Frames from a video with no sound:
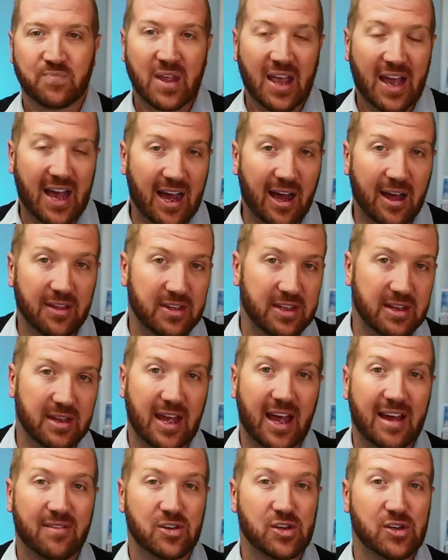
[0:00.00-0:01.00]
Are there
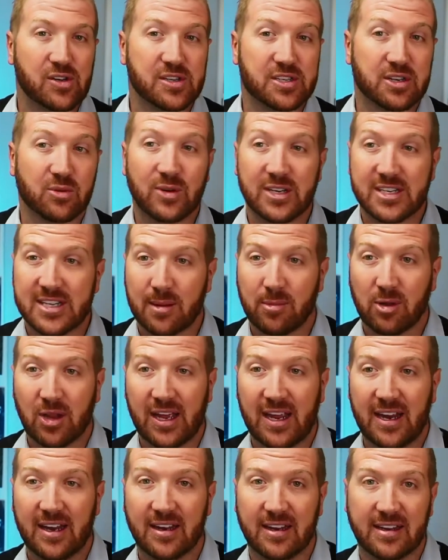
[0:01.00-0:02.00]
avenues that we're double
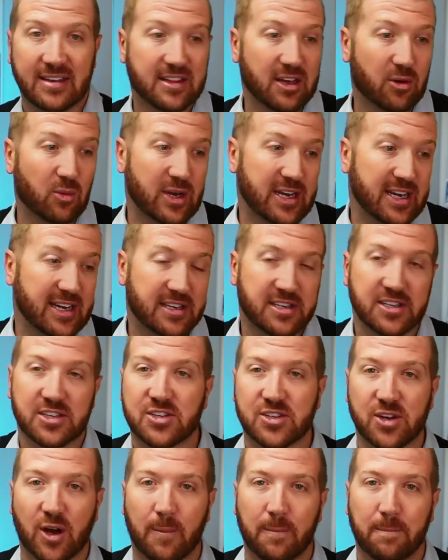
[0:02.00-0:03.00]
handling that we need to
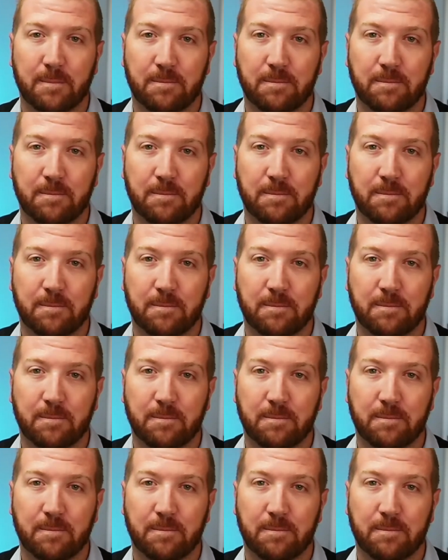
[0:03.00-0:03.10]
stop?